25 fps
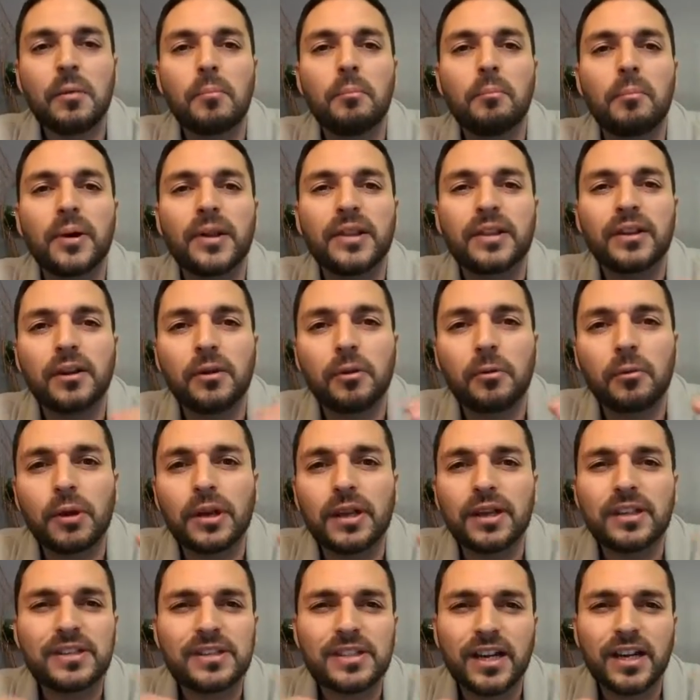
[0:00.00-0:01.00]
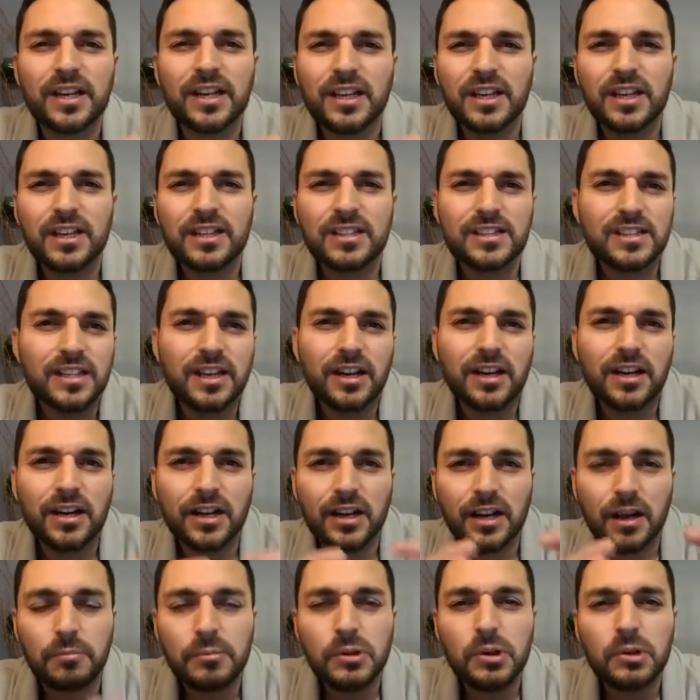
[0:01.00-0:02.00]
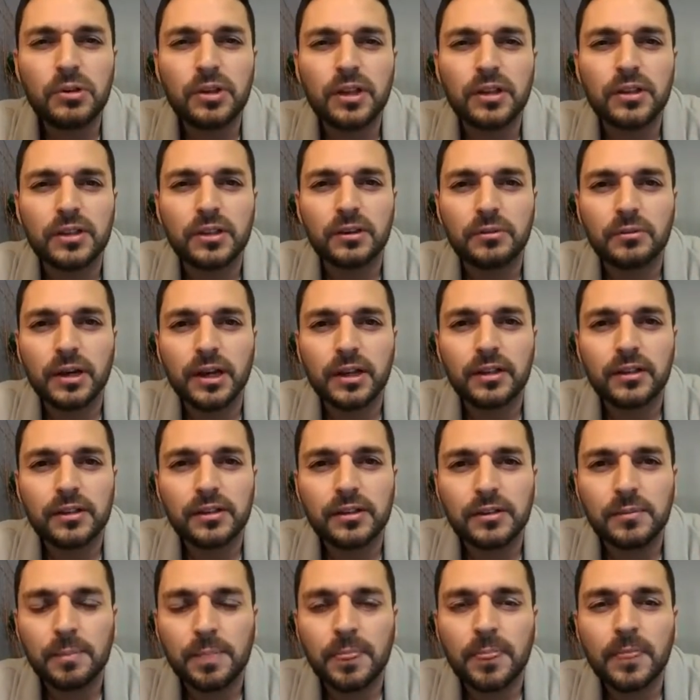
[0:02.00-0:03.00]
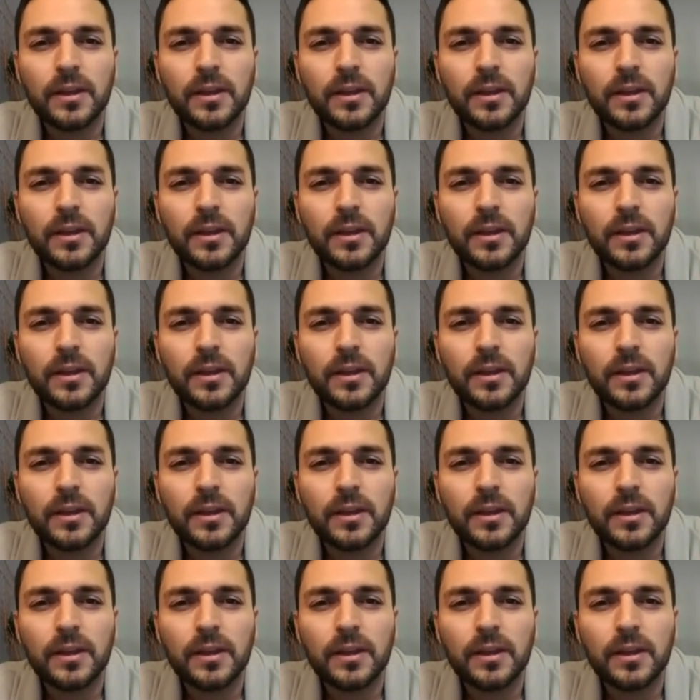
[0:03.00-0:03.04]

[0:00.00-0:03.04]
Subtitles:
But it's a community, right?